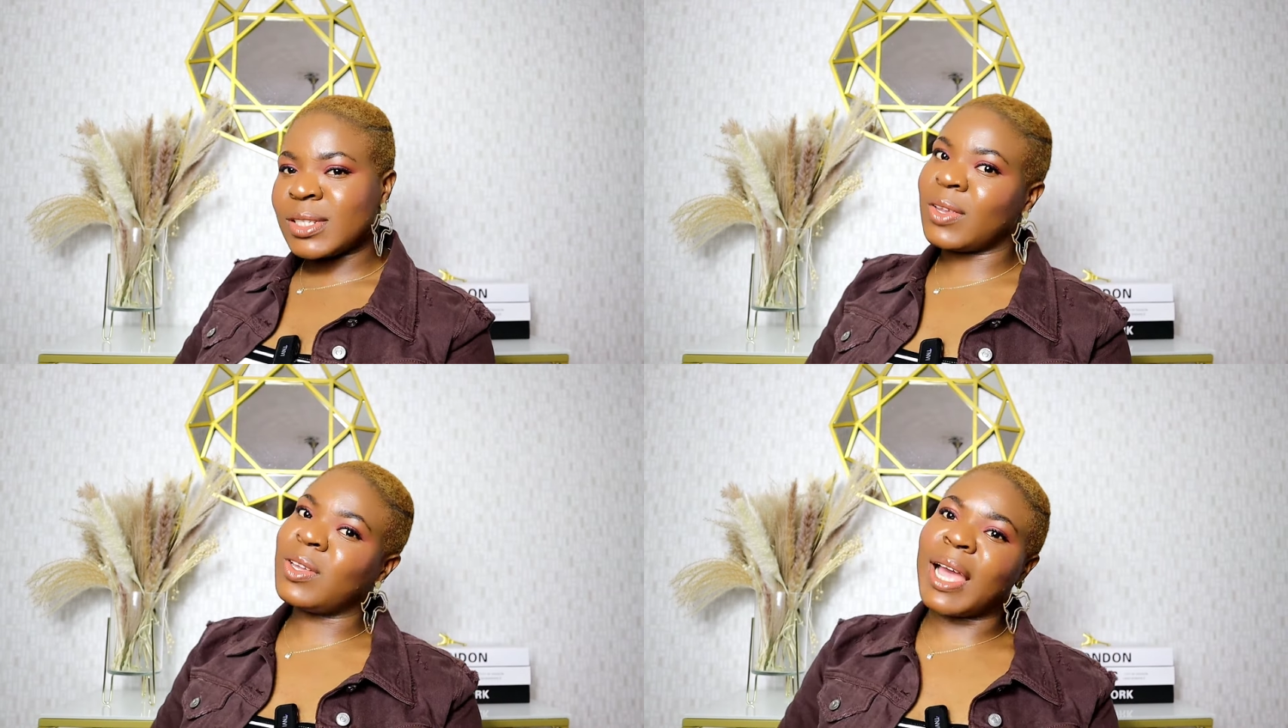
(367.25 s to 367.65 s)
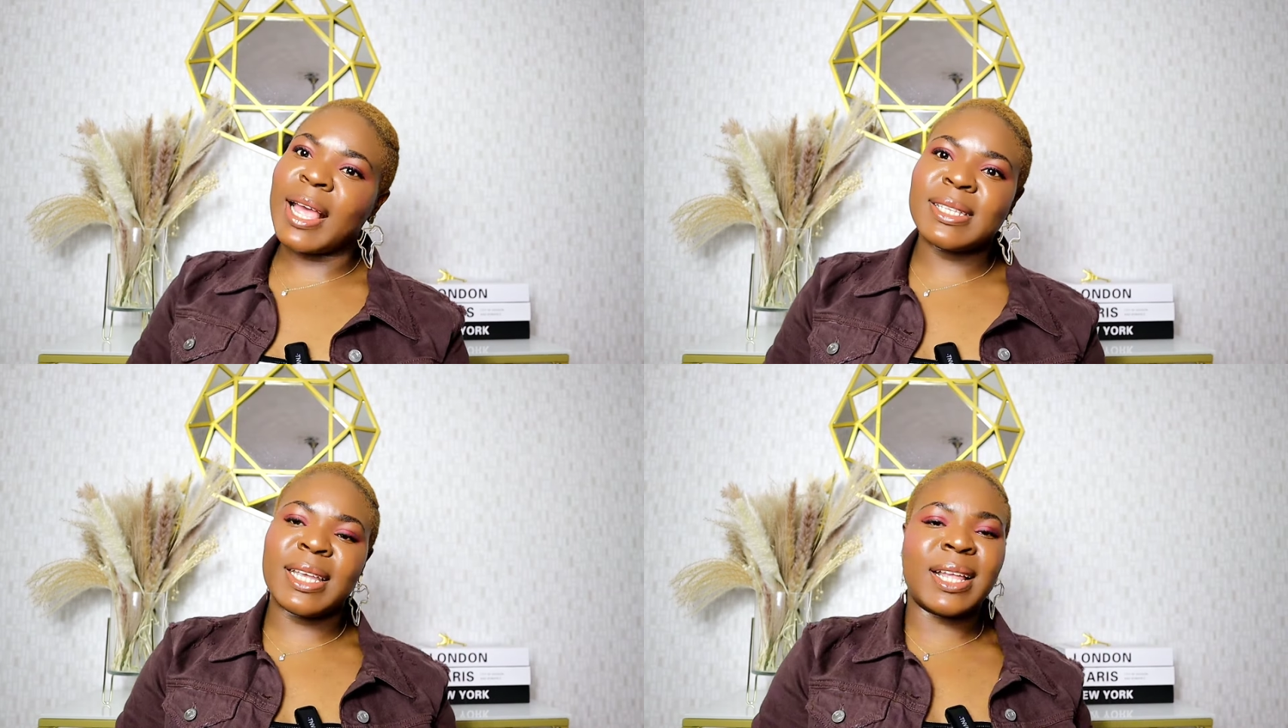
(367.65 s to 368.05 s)
See you
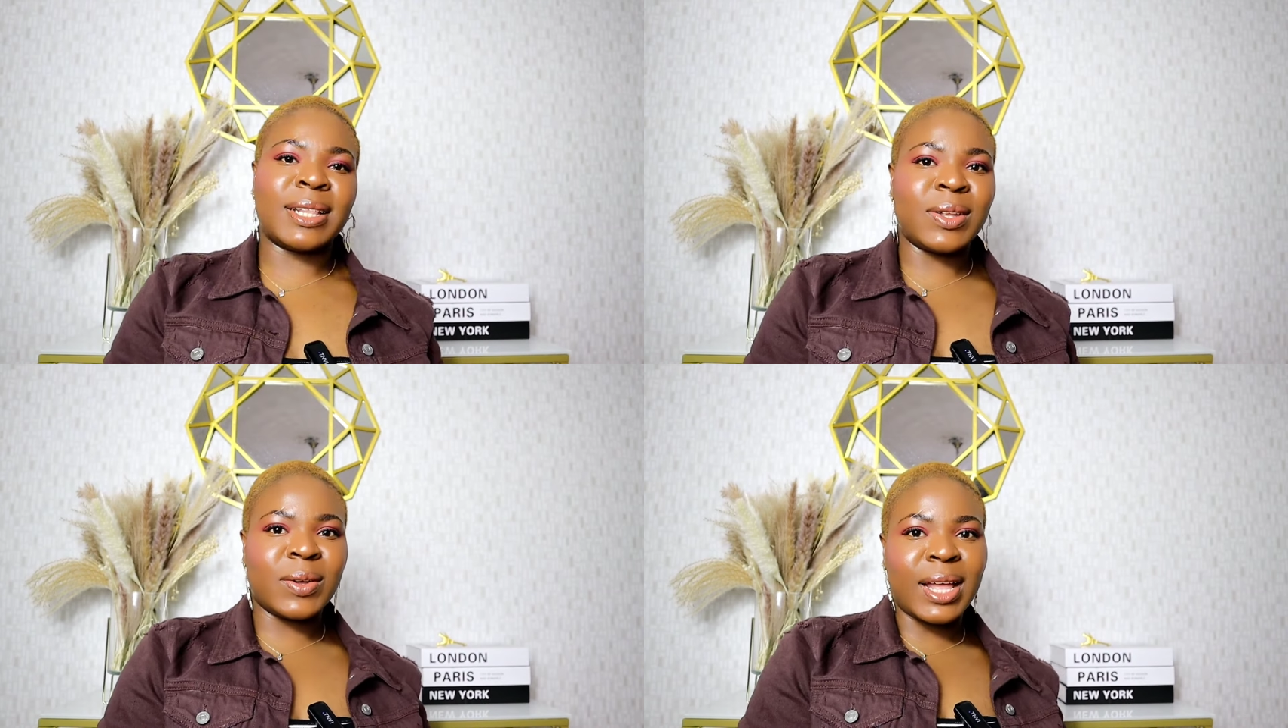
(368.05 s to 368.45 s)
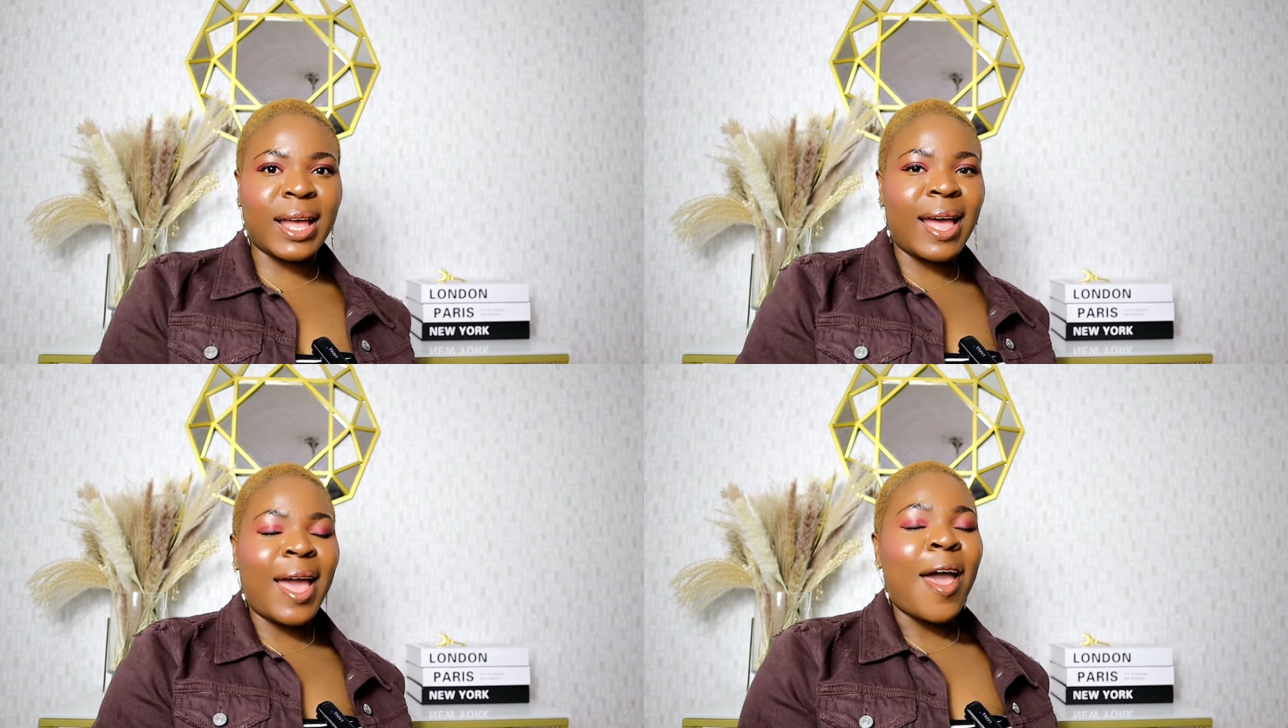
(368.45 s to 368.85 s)
guys in
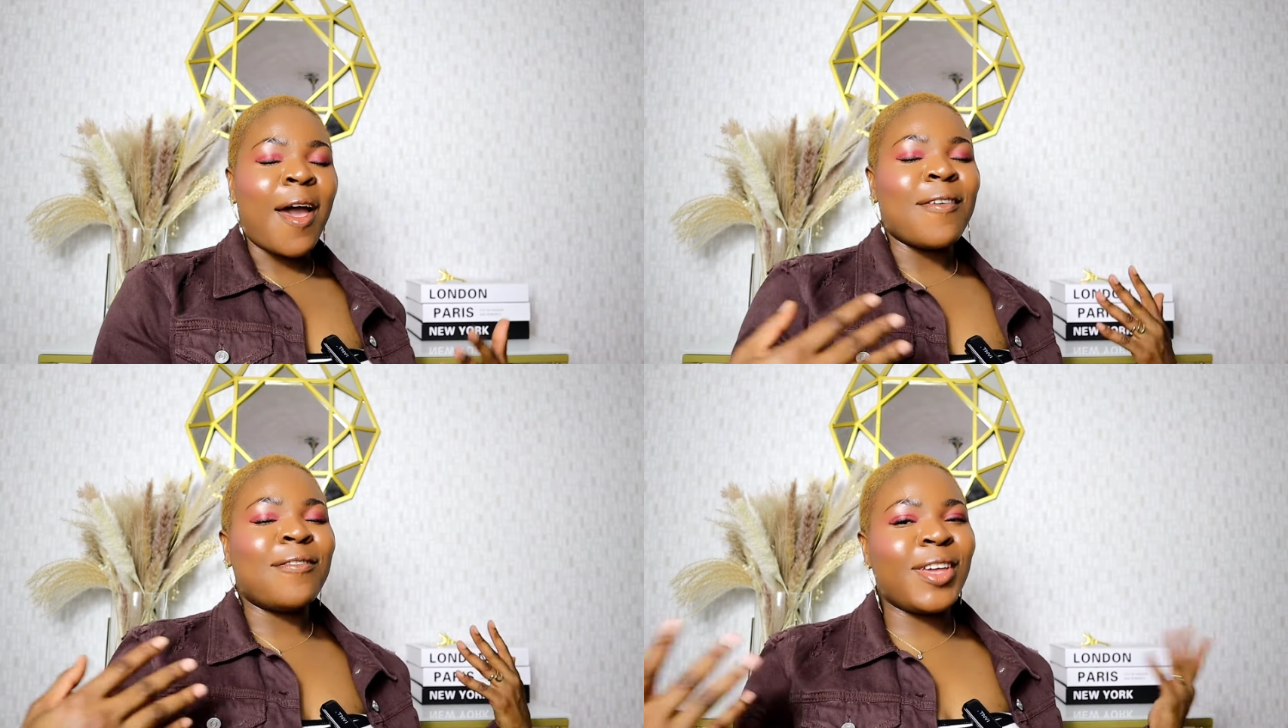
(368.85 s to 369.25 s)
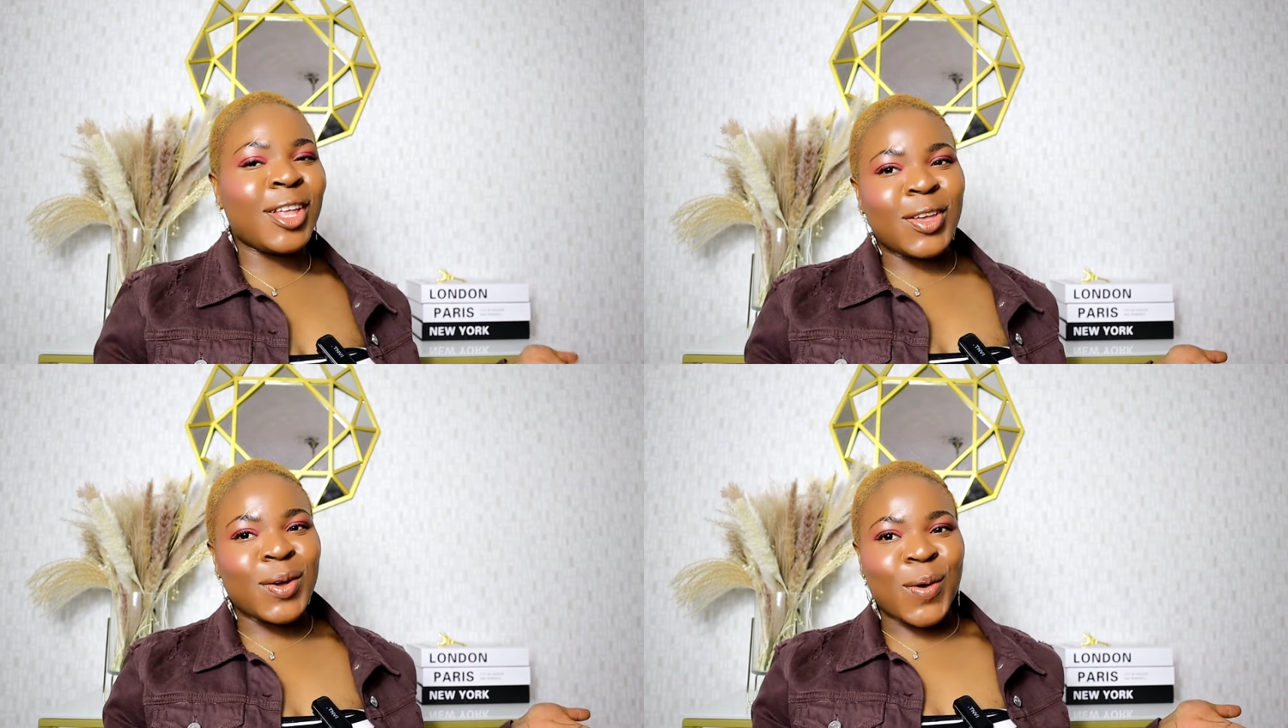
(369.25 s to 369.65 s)
another
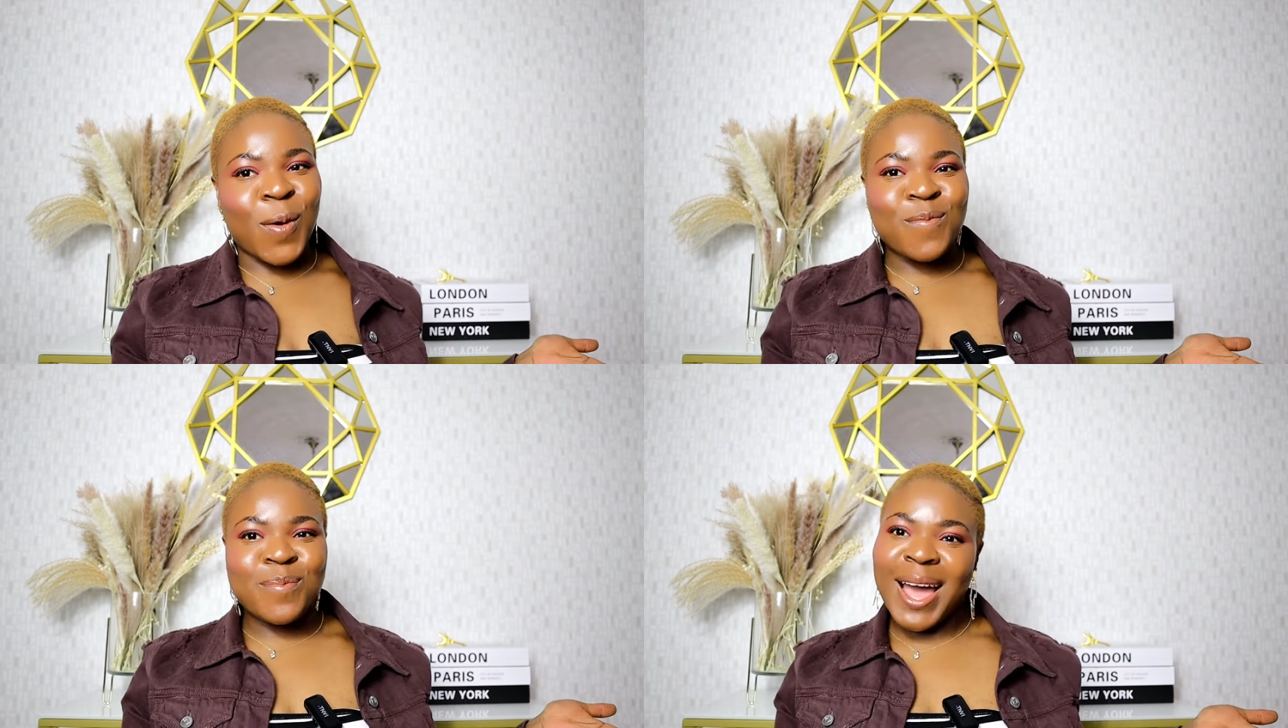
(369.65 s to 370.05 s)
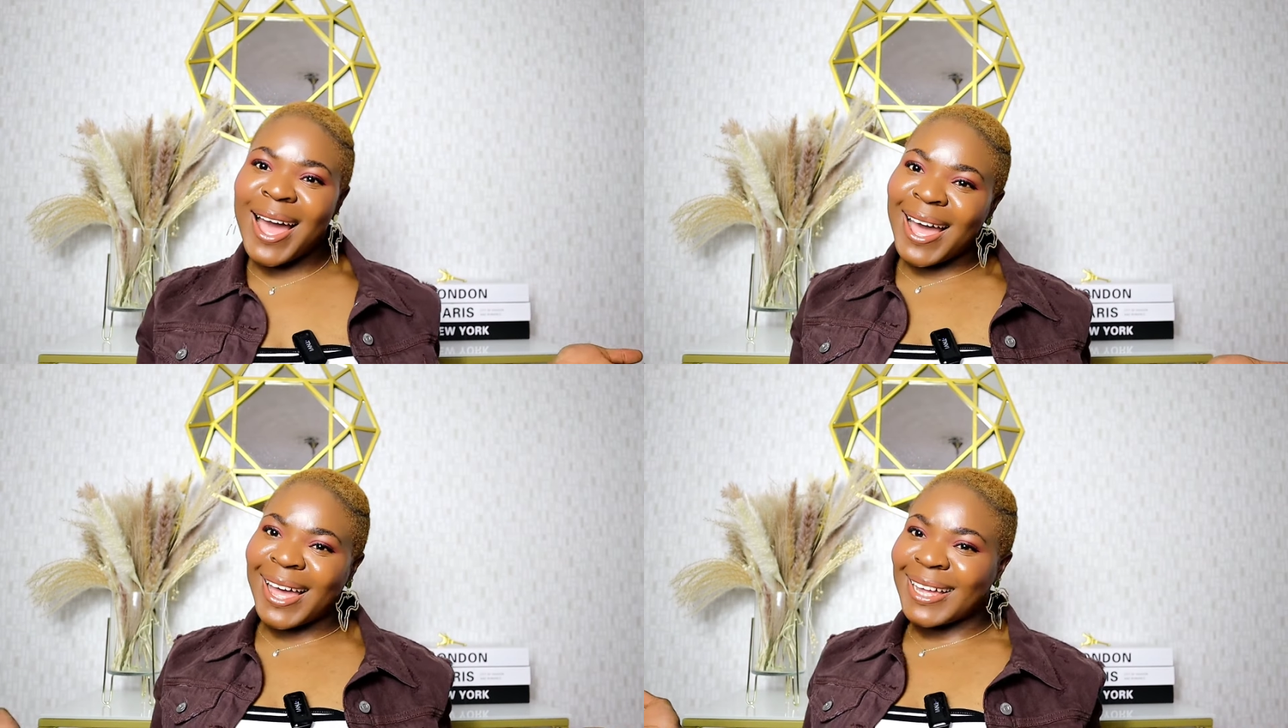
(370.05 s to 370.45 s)
video of
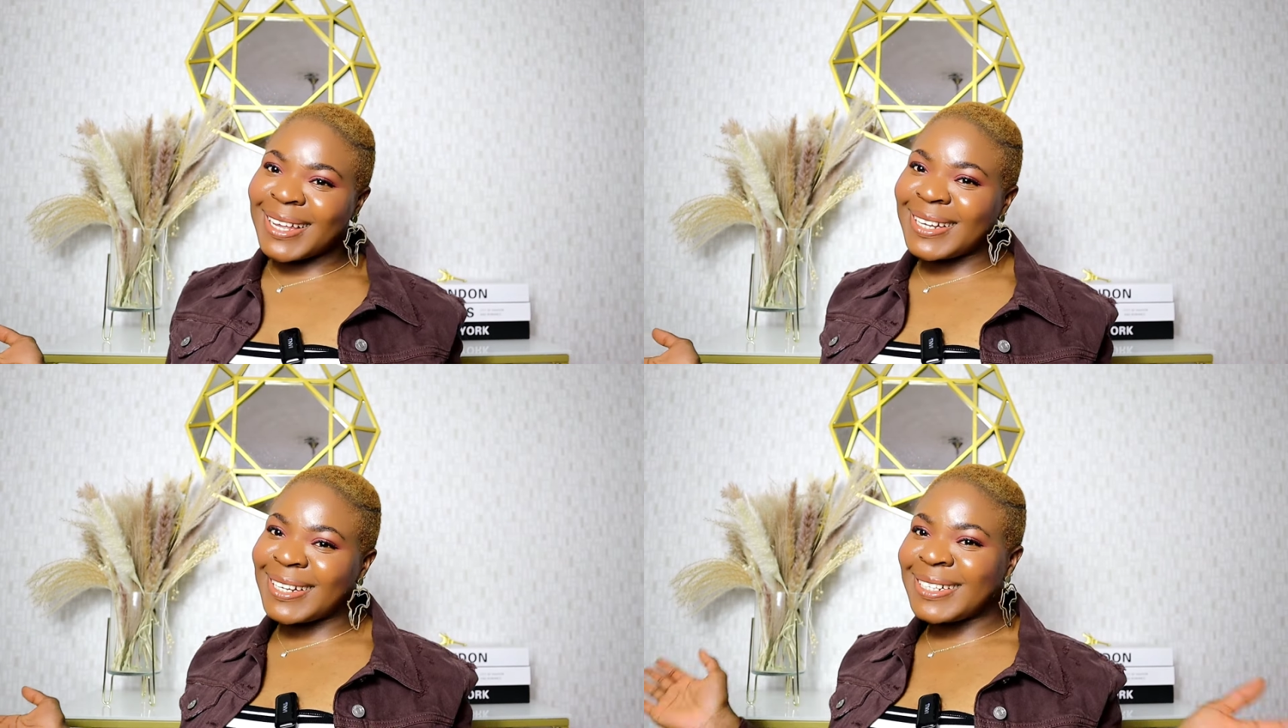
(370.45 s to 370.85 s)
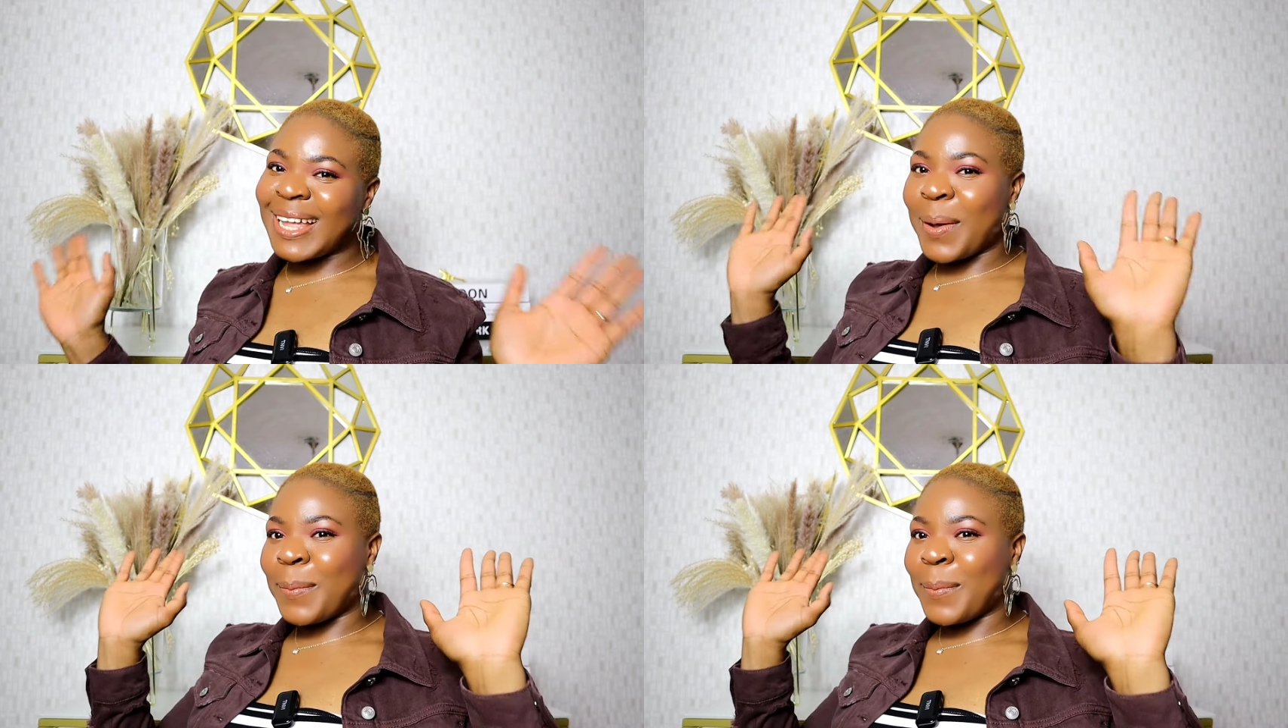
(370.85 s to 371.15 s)
mine.